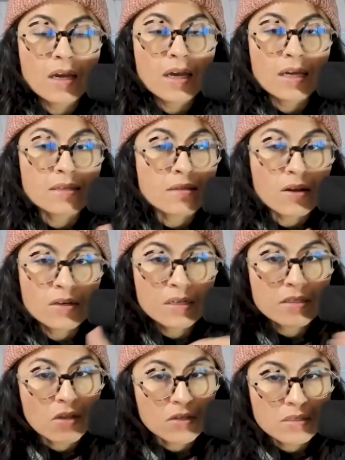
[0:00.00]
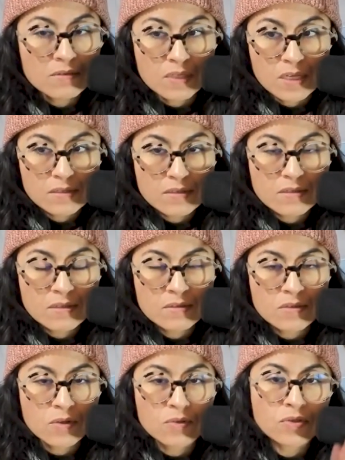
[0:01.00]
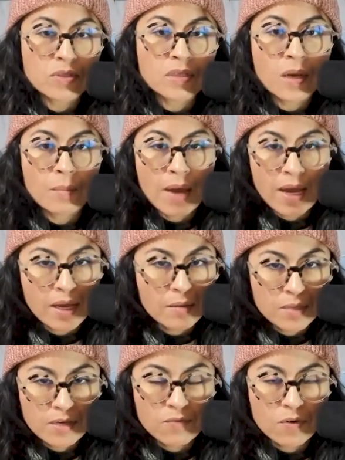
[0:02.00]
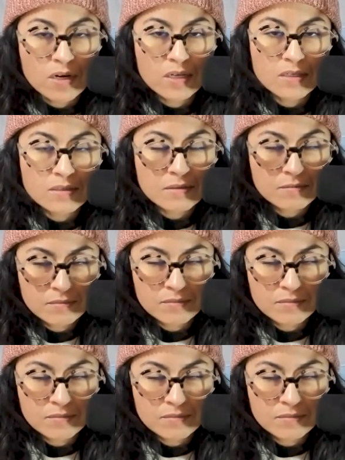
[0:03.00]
It's not an exhaustive list, so don't come back at me for it.